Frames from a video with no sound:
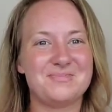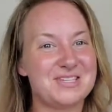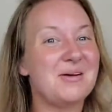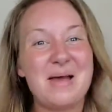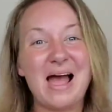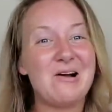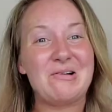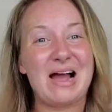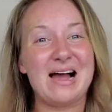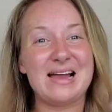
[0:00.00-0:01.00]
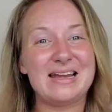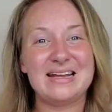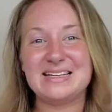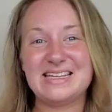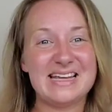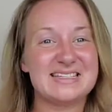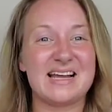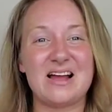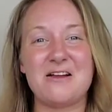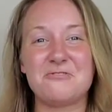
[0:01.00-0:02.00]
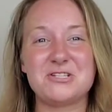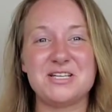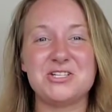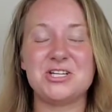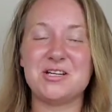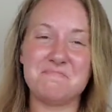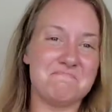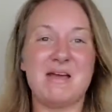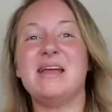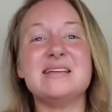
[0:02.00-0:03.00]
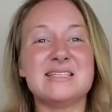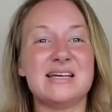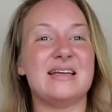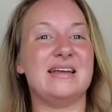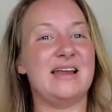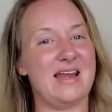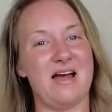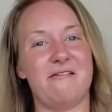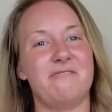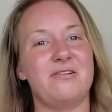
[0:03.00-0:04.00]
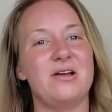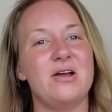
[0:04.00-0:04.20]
somehow God takes that conversation and makes it enough.